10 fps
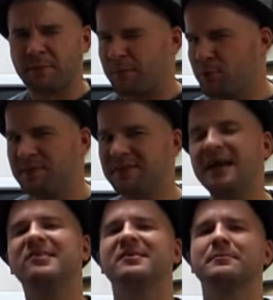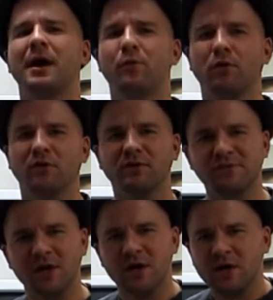you'd be tasting my
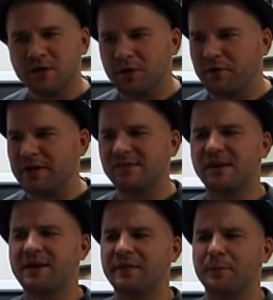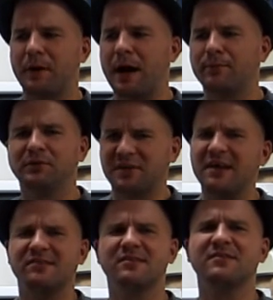words. You know, they say in the Bible,
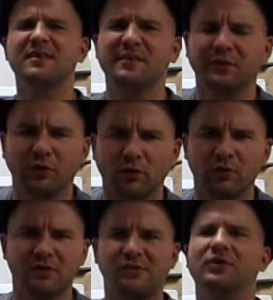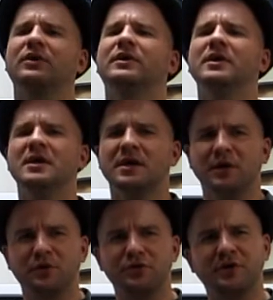taste and see that the Lord is good. You
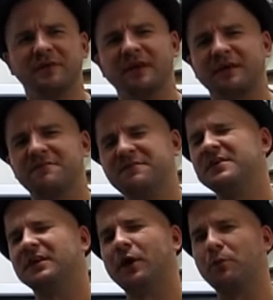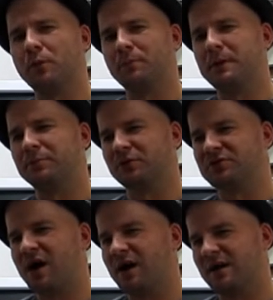know, you can like feel out when people are
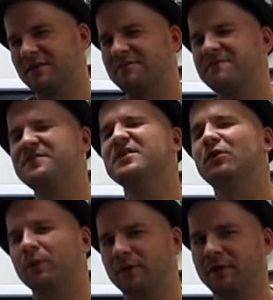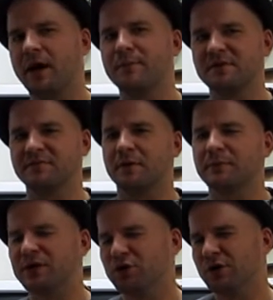talking and feel where they're coming from.
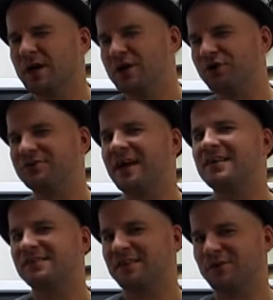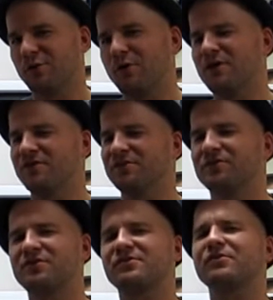Like you're you're tasting their words, you're
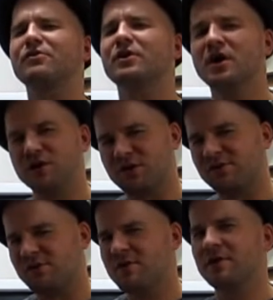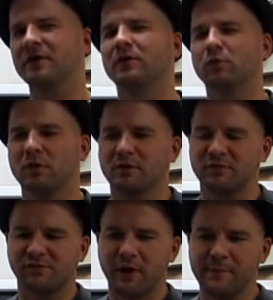discern discerning their
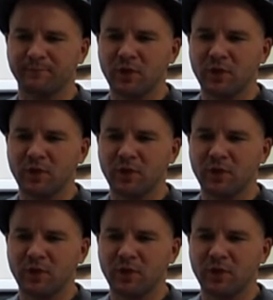words, right?